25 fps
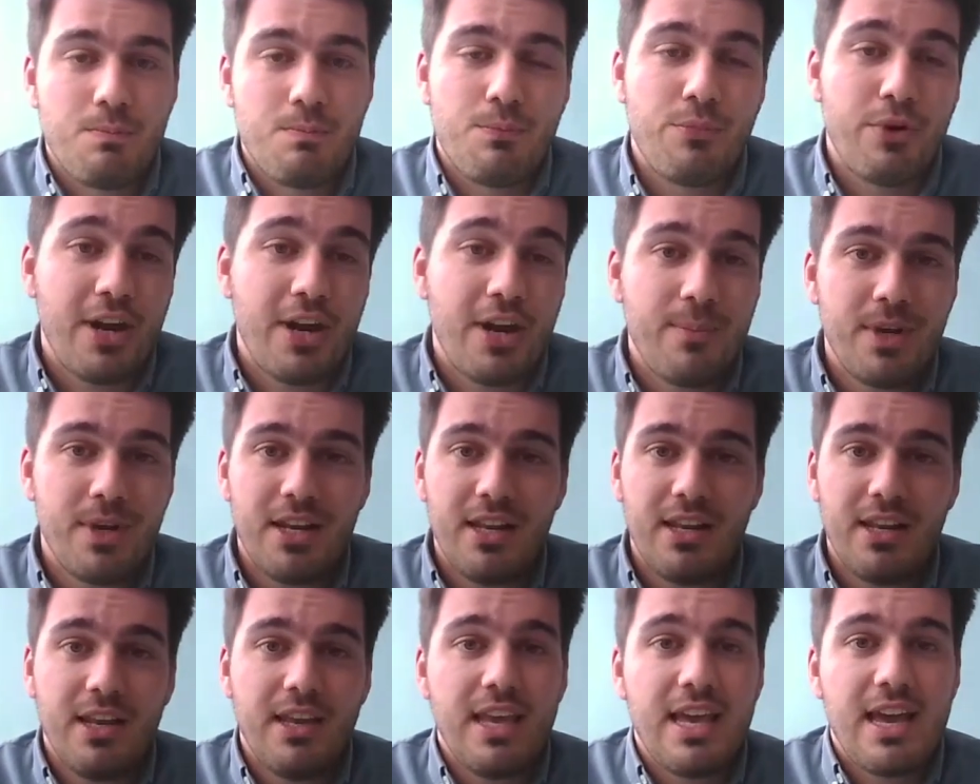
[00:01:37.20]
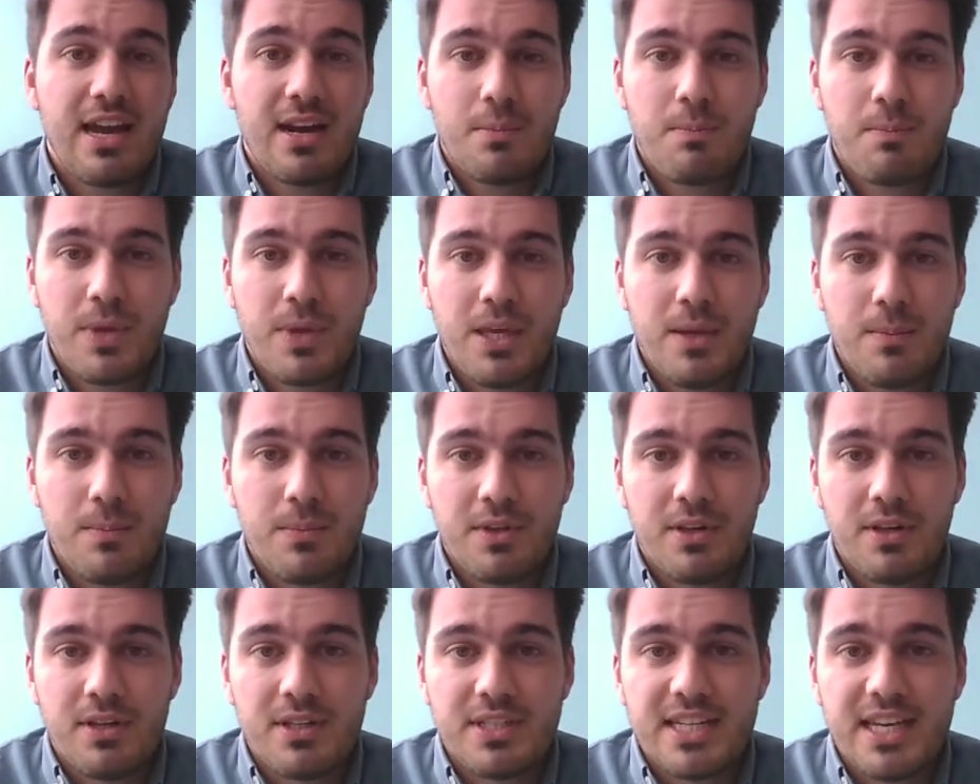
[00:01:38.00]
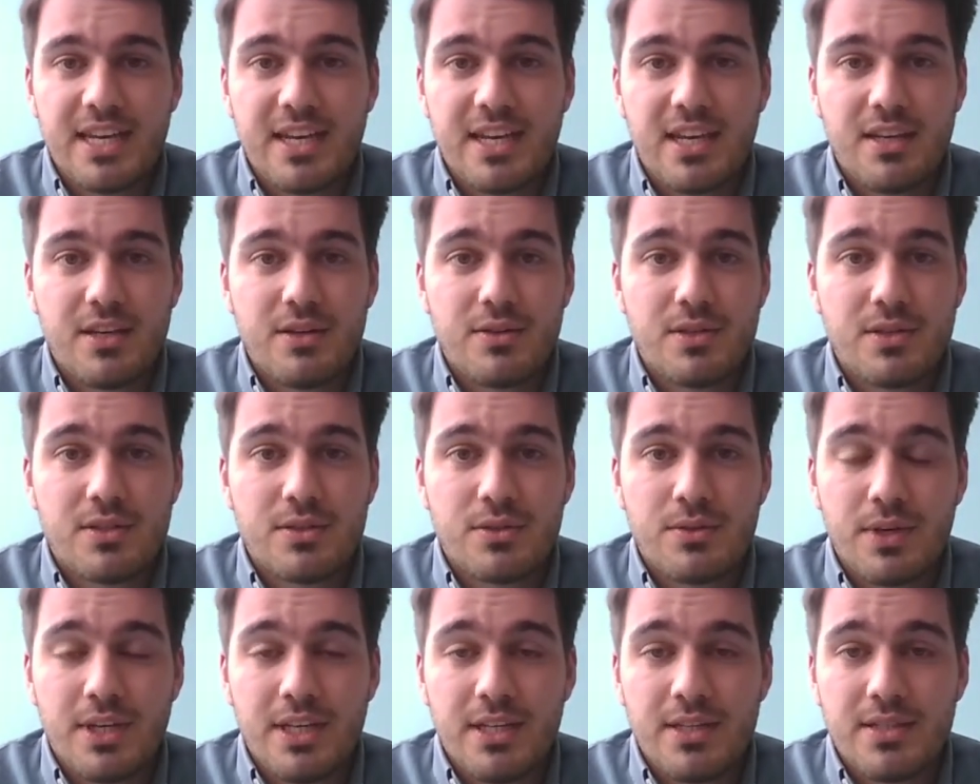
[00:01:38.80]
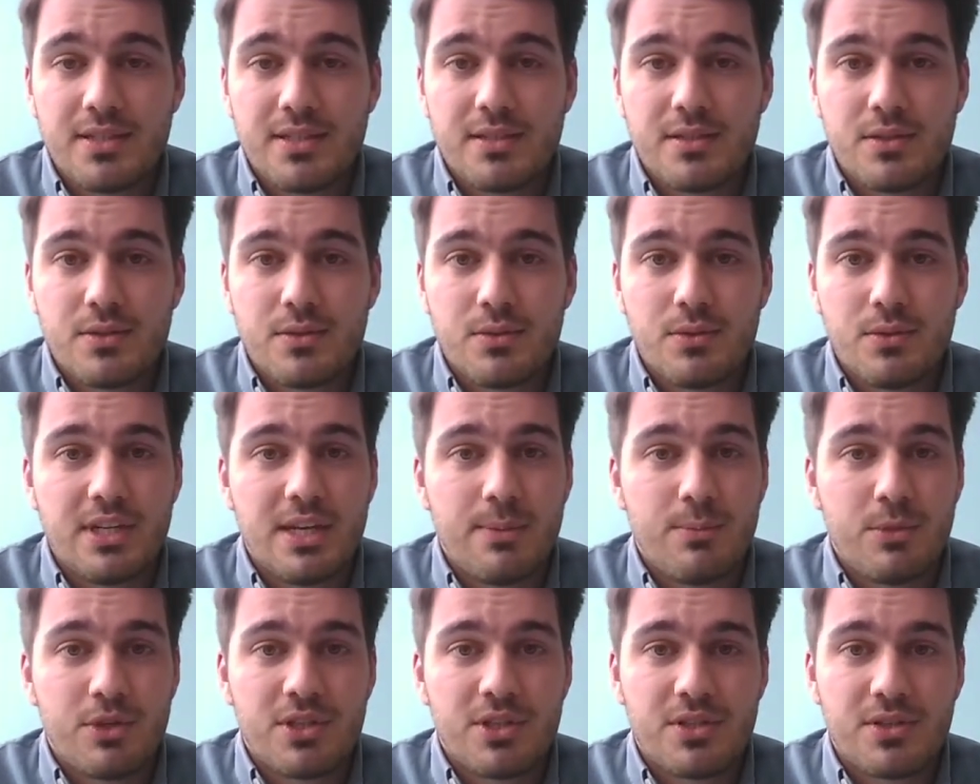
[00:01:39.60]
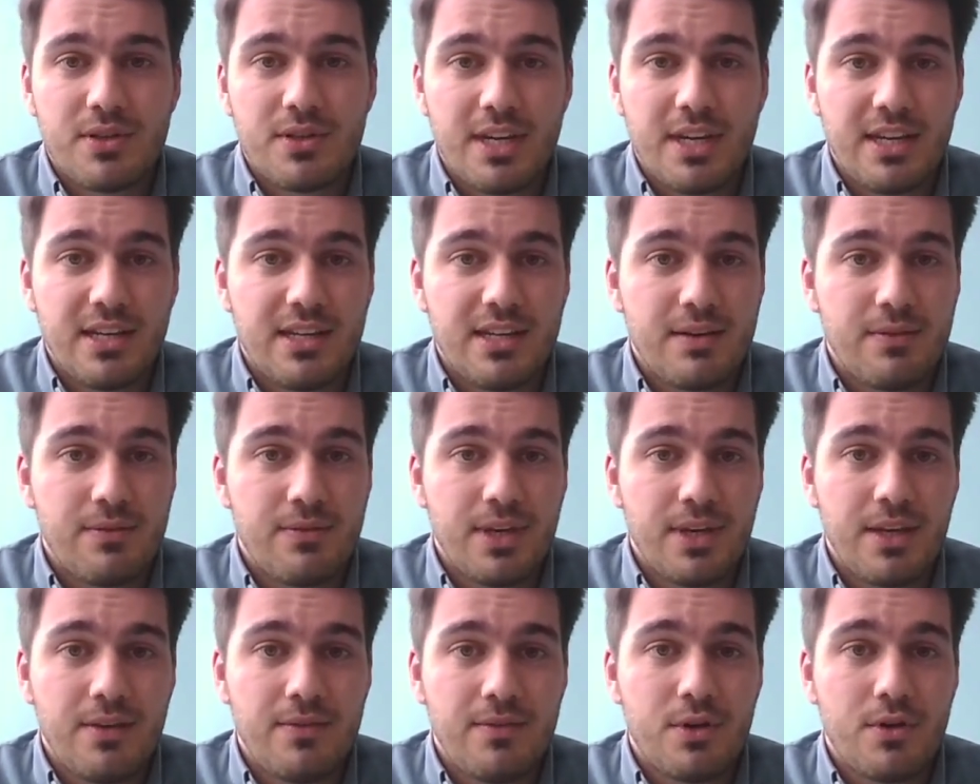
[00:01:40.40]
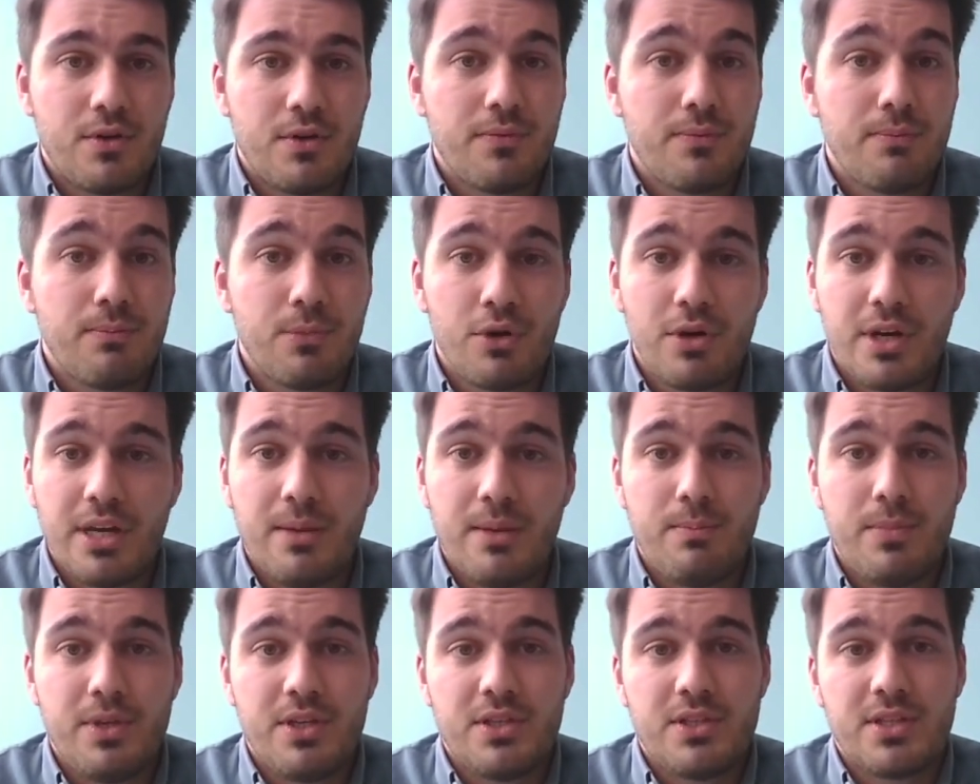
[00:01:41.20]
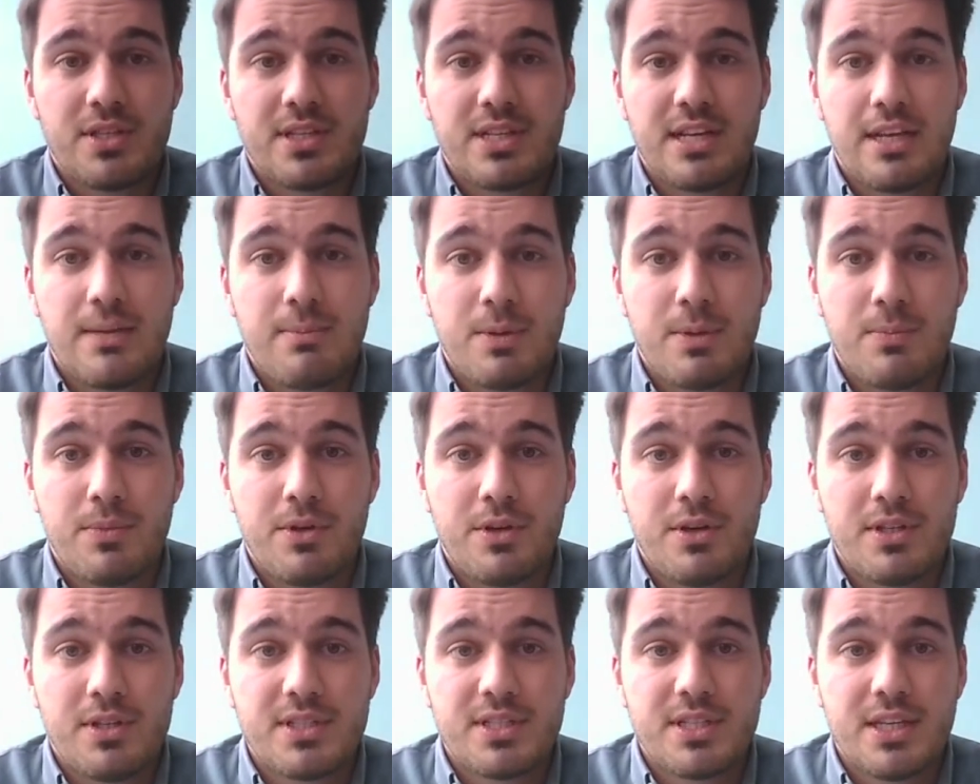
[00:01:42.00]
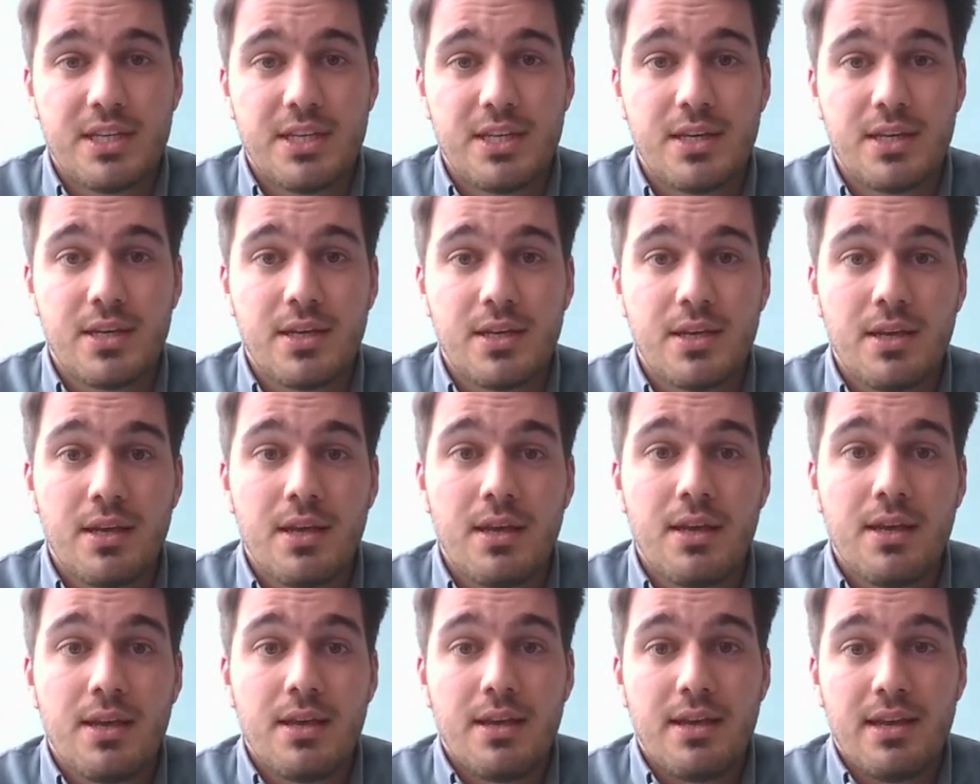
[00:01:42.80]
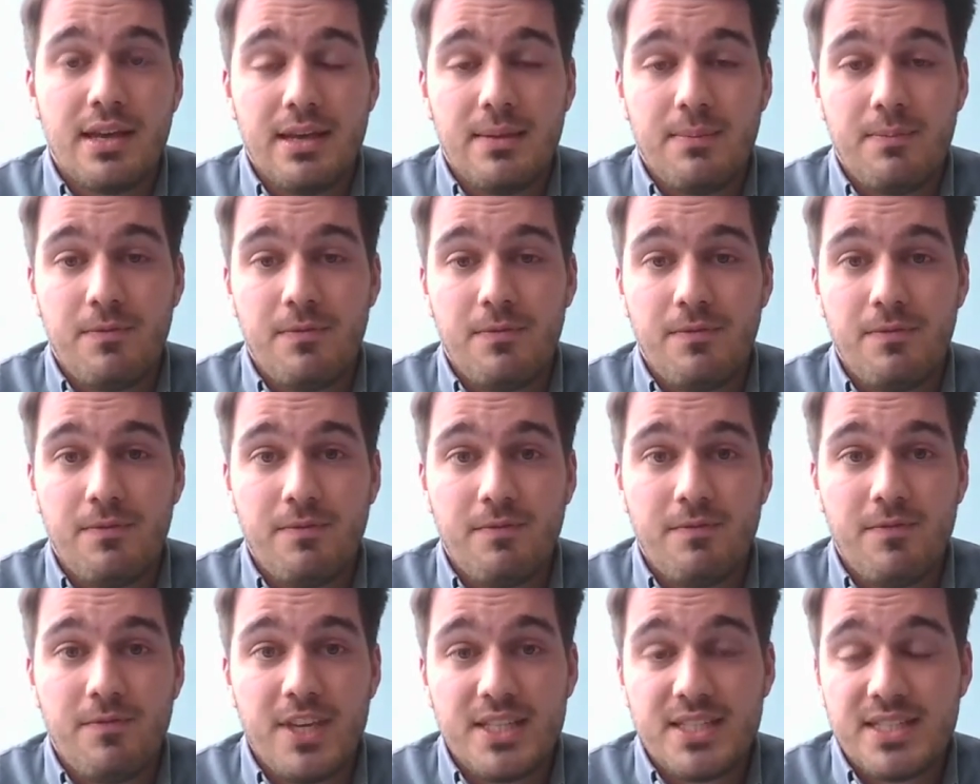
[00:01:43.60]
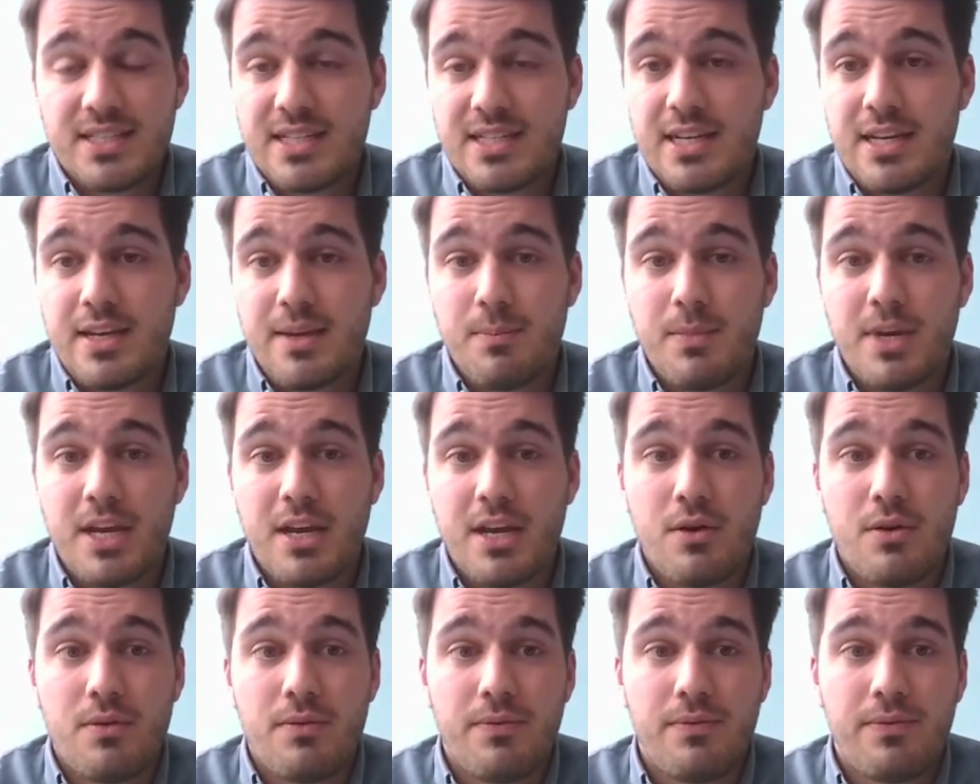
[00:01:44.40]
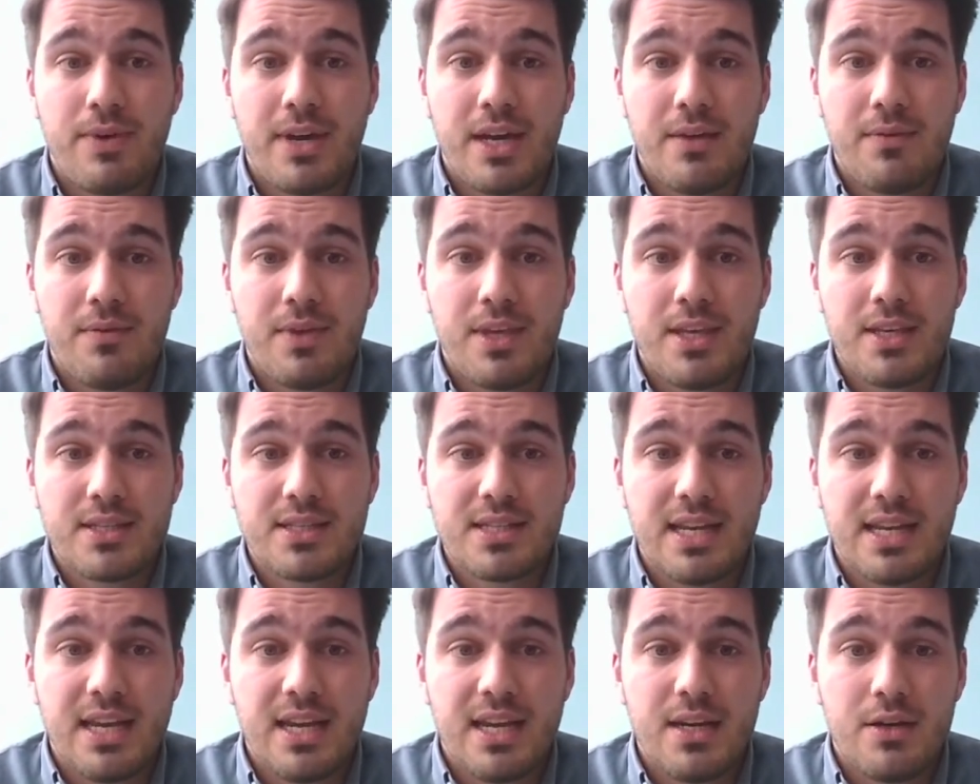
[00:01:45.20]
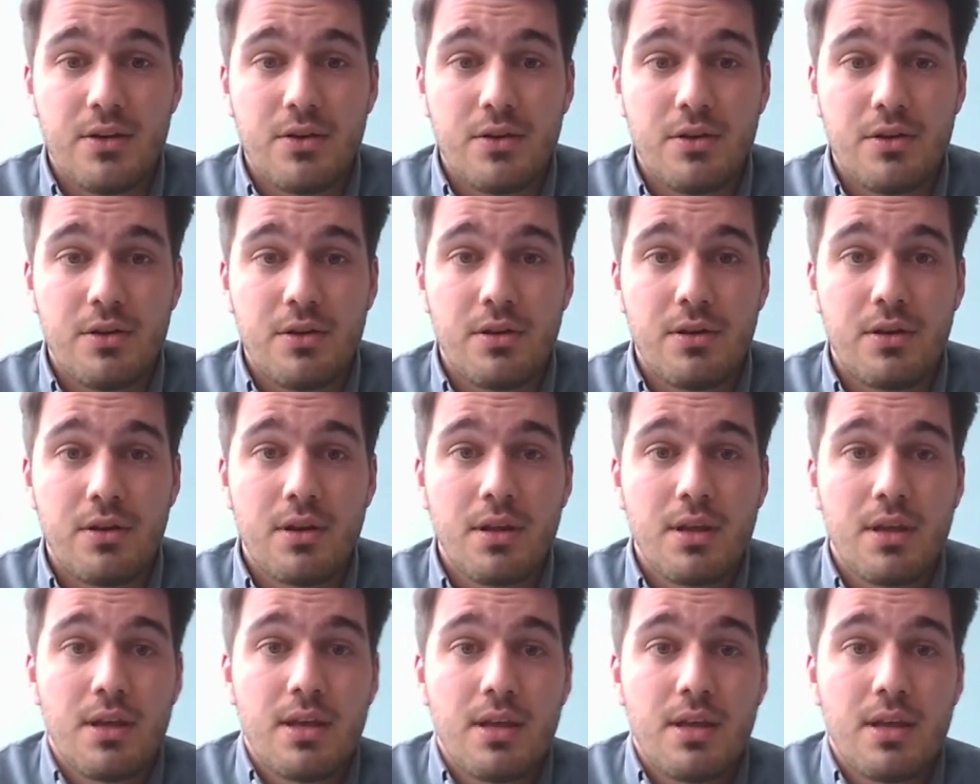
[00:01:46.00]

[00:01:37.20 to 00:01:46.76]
primarily young people taking to the streets to demonstrate in favor of more ambitious climate policy. This time now, 5 years later on,